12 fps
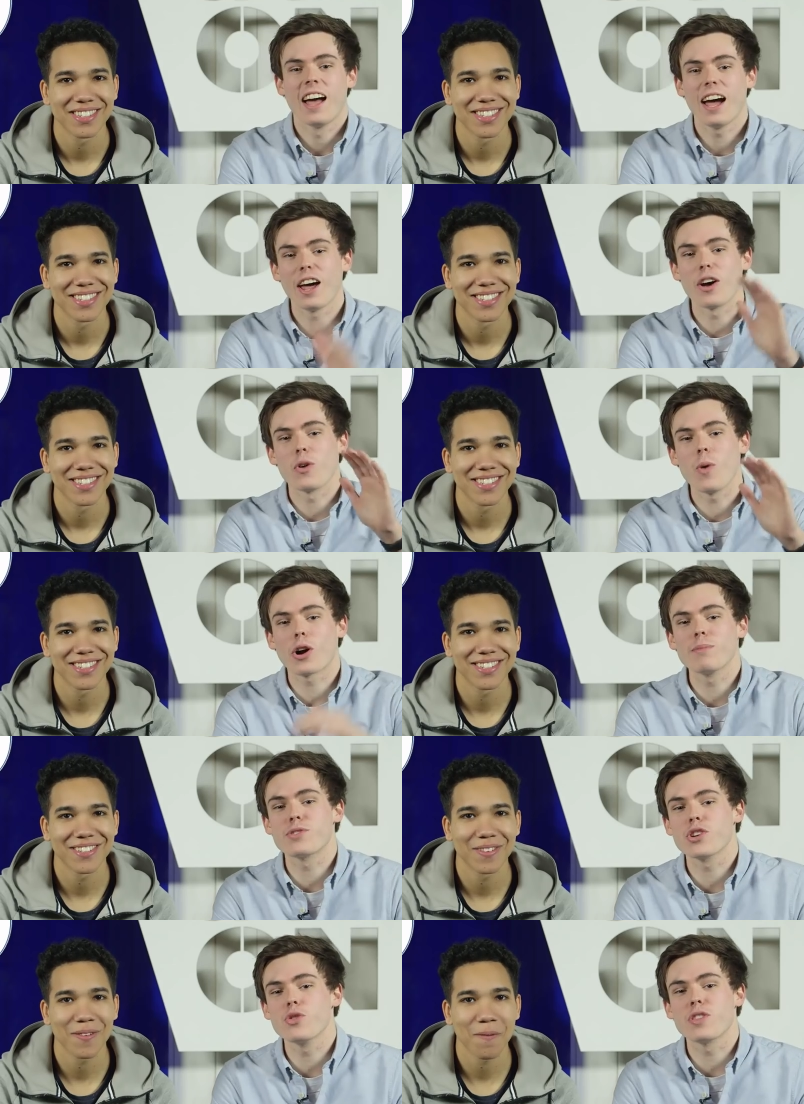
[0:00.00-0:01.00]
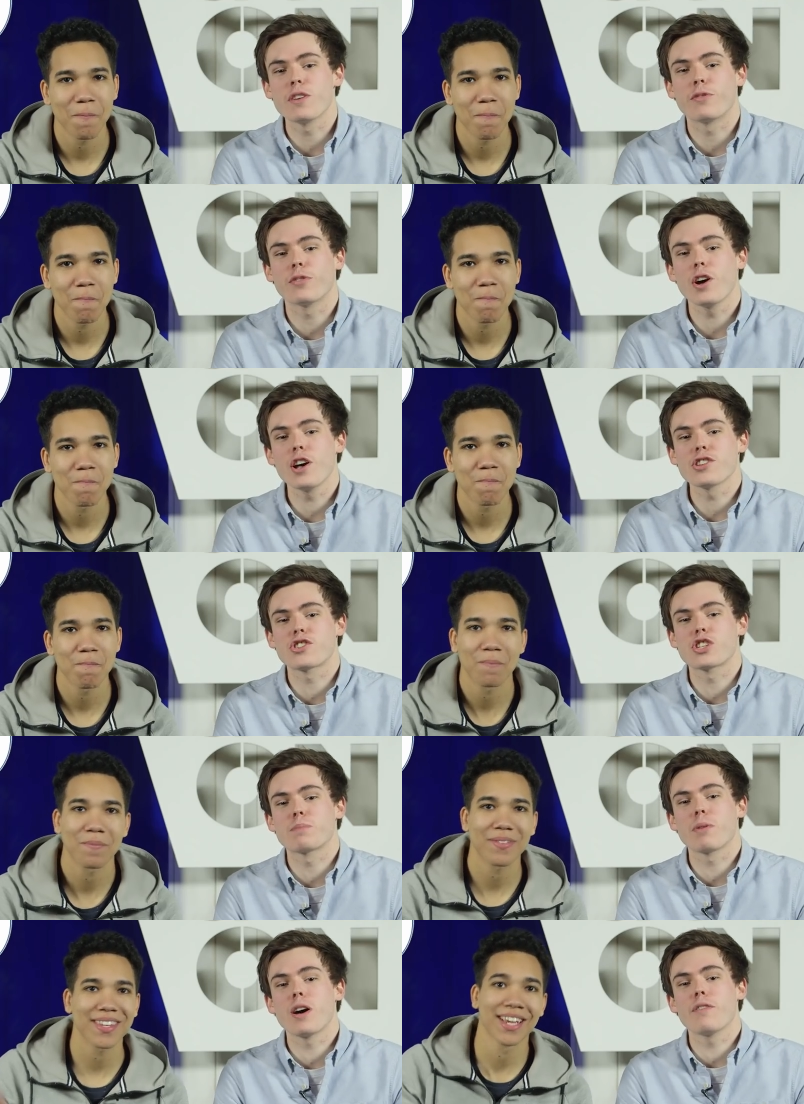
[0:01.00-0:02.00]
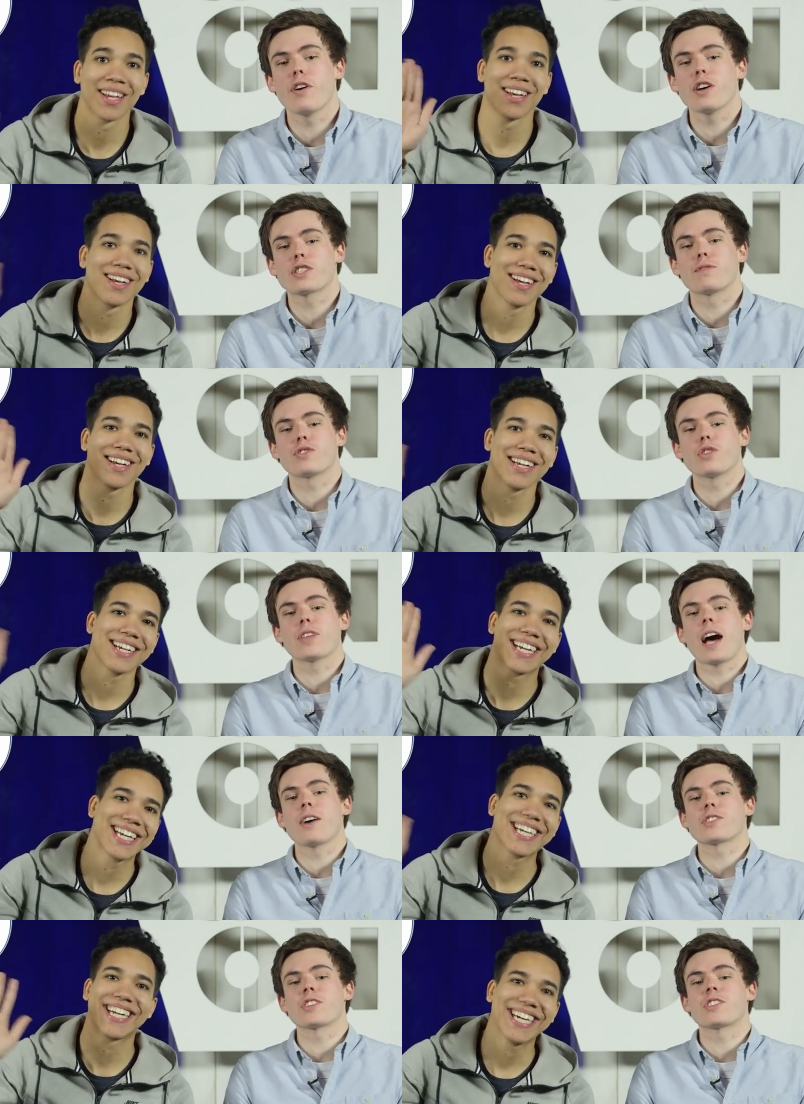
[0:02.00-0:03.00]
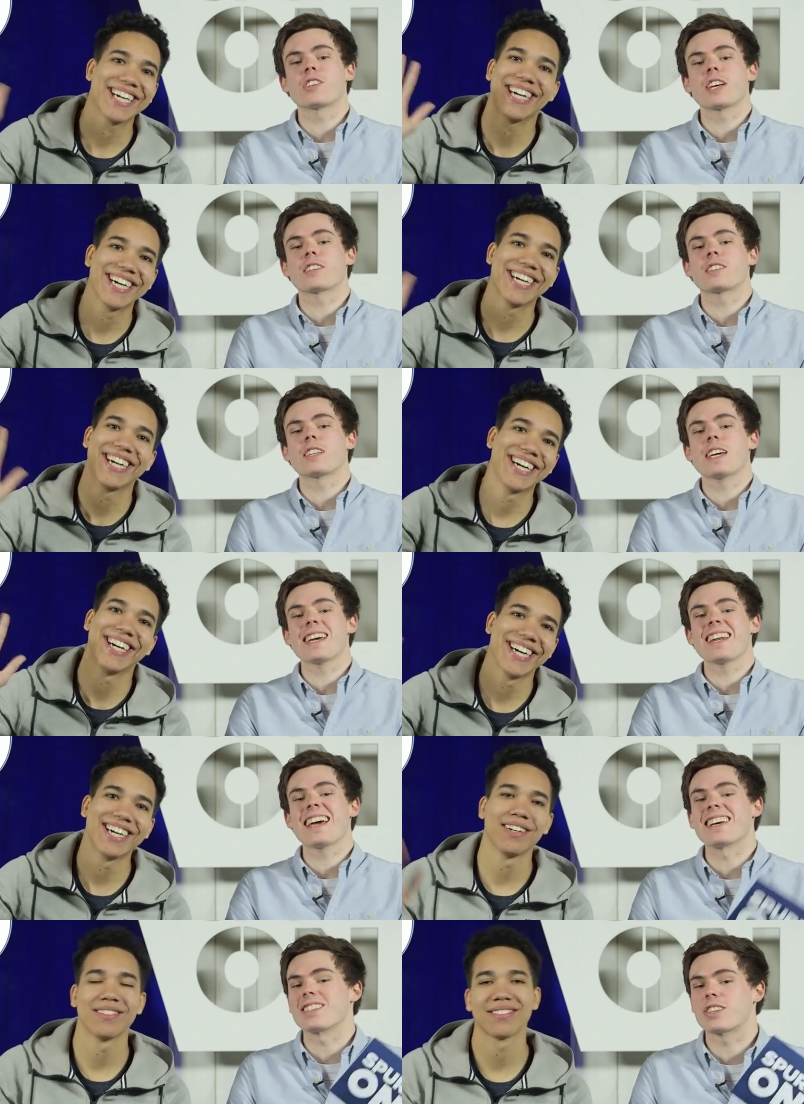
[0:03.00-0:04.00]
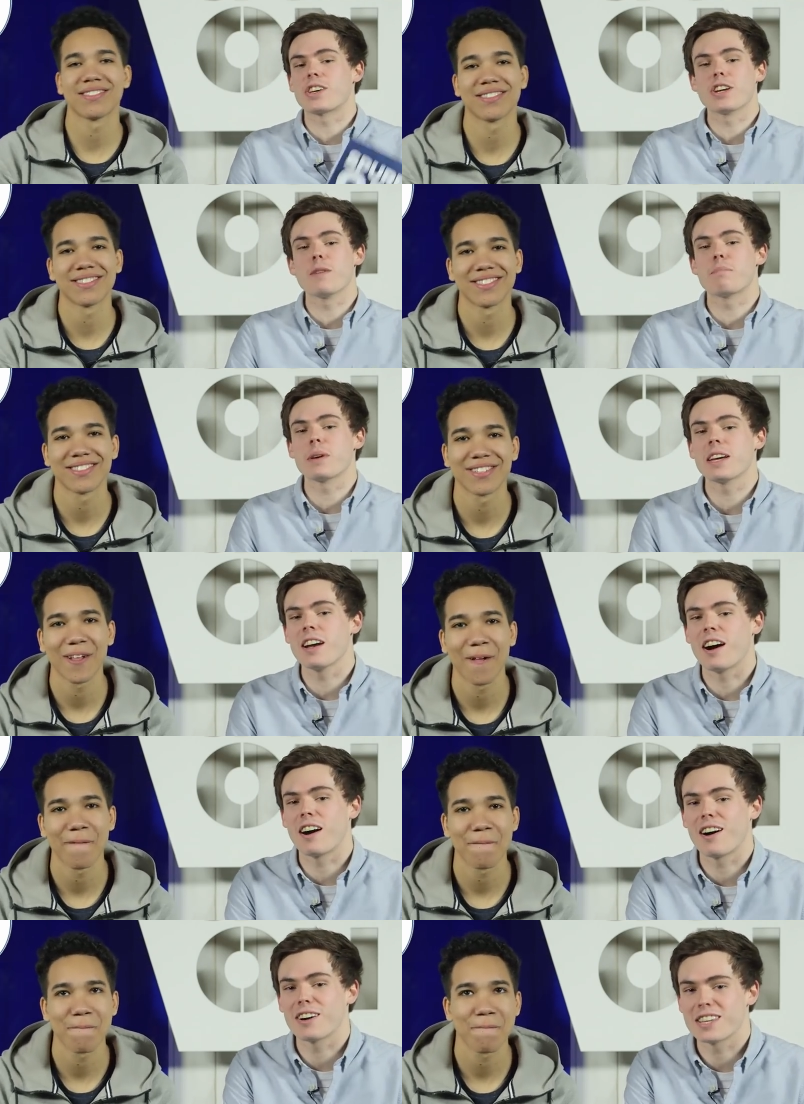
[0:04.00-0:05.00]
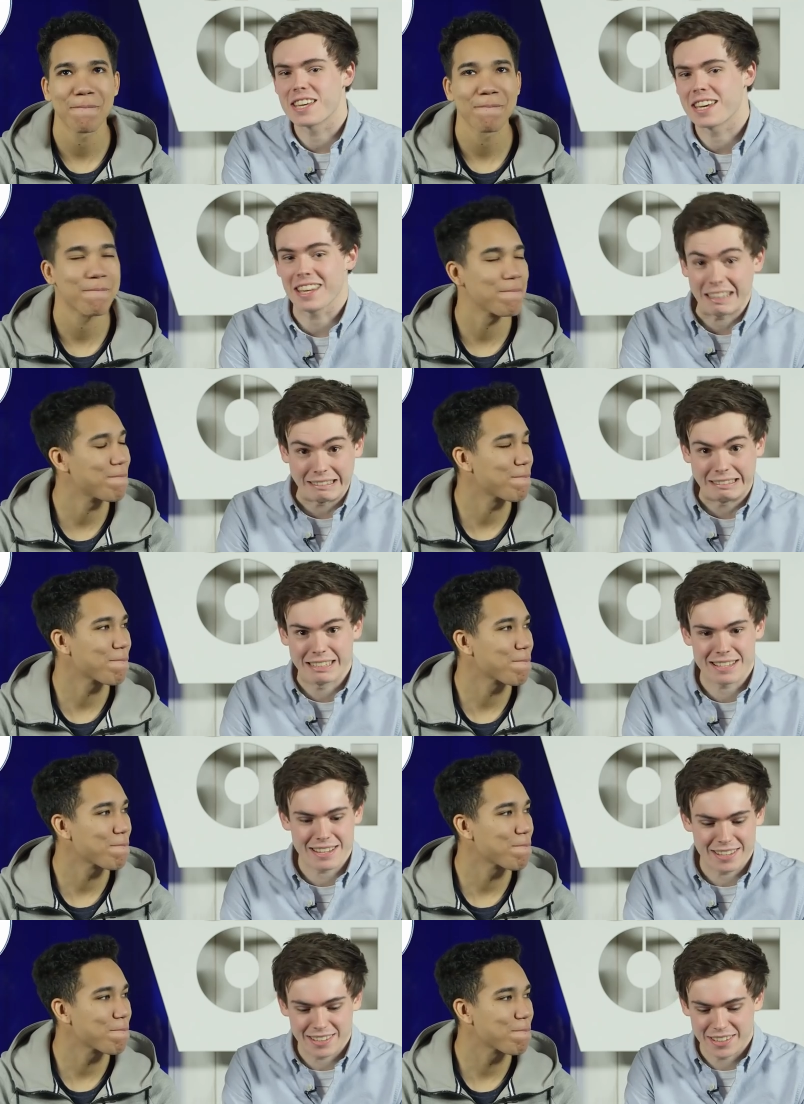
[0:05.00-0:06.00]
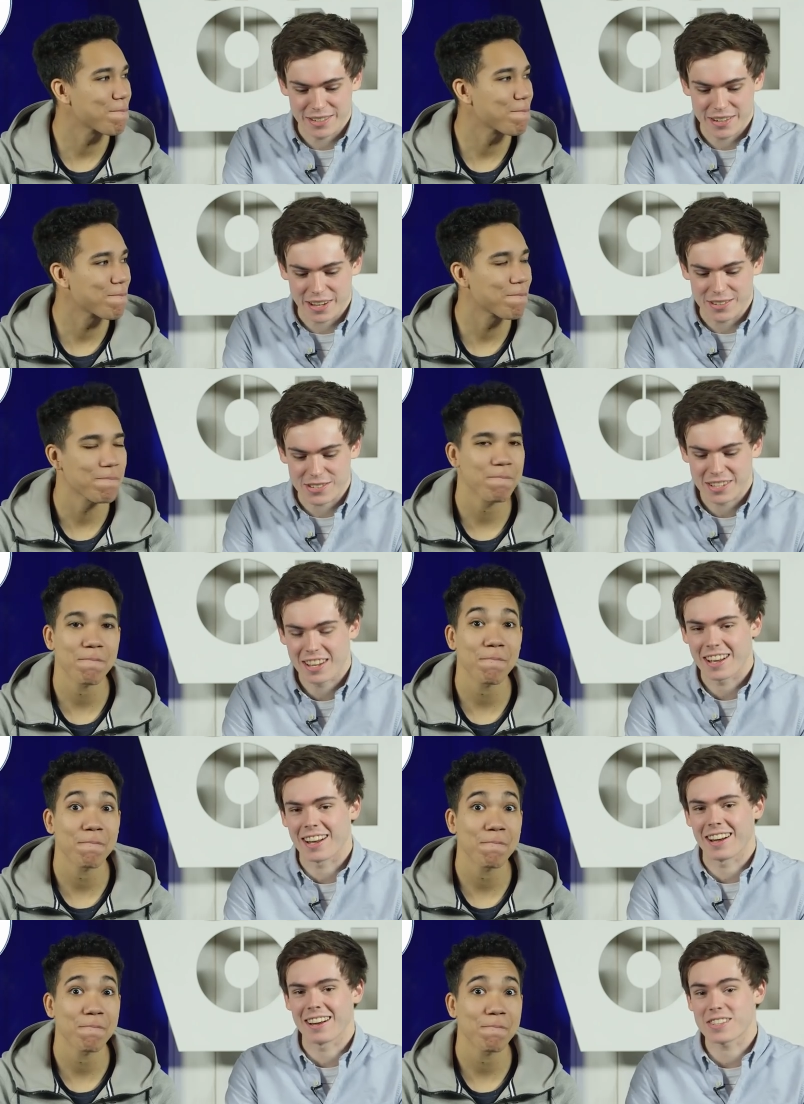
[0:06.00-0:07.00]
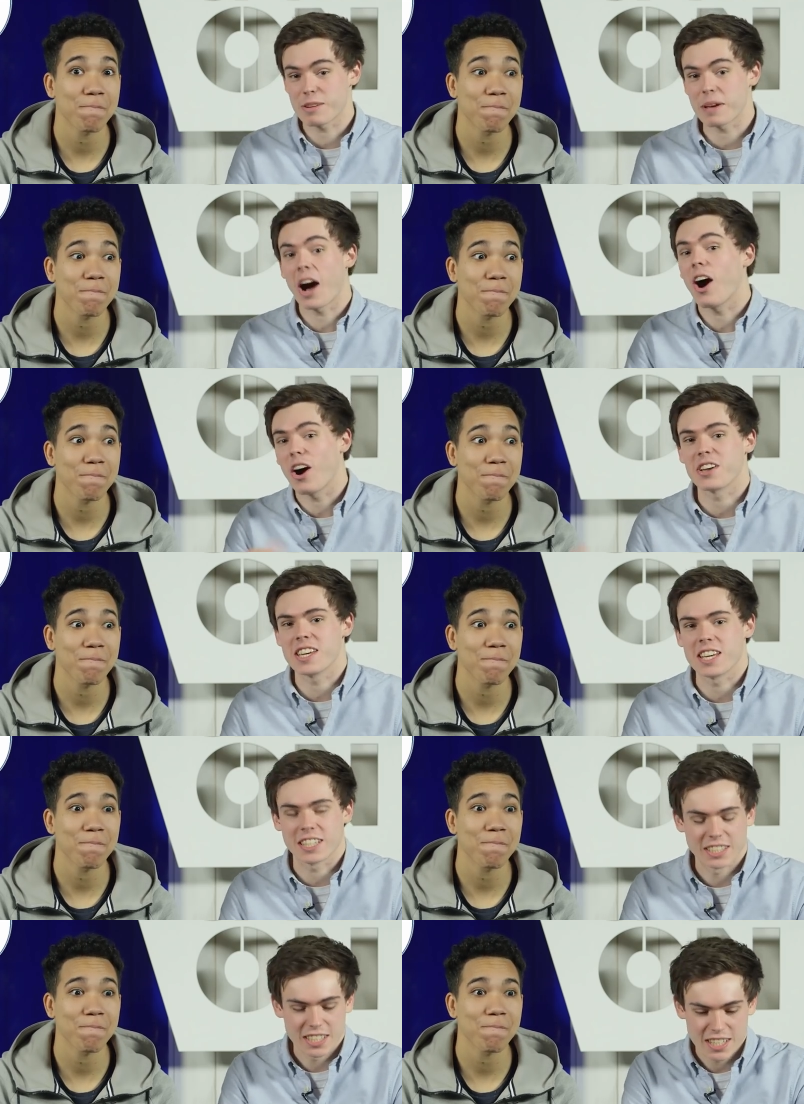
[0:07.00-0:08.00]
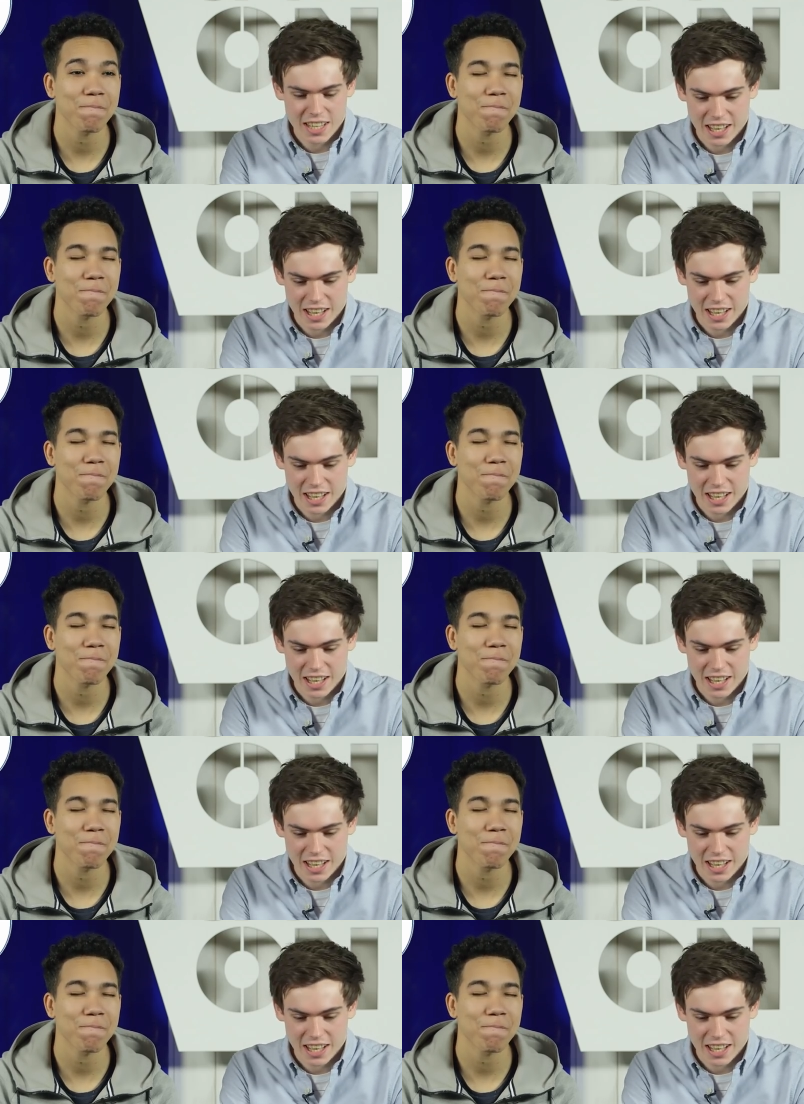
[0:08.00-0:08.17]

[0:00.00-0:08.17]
Speaker 1: Hello, welcome to the first Spurverts of 2016. It's gonna be our year, is it? Who knows? Uh, it's gonna be our year.